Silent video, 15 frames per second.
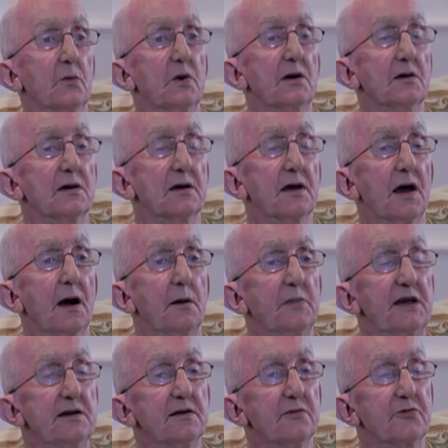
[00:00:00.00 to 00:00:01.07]
Well, I
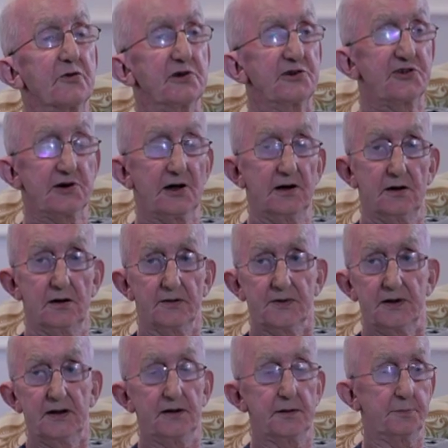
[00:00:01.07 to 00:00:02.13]
mean, for a start,
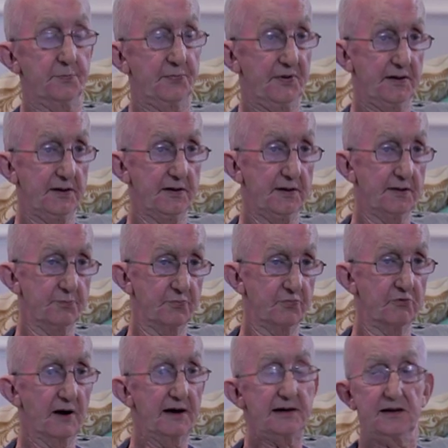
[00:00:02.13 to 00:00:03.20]
the
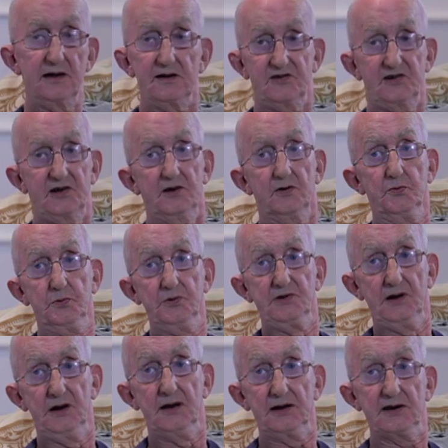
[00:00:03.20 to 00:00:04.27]
raid itself
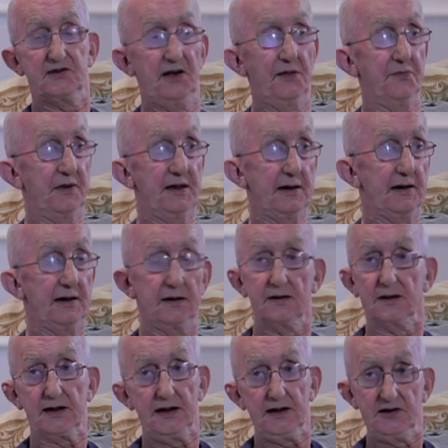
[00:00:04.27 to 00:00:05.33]
was like something out
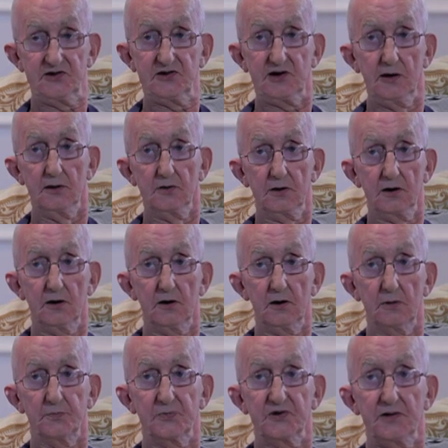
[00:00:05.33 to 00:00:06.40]
of Keystone
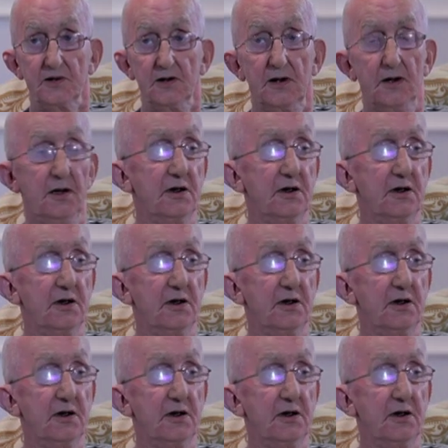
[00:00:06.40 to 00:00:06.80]
Cops.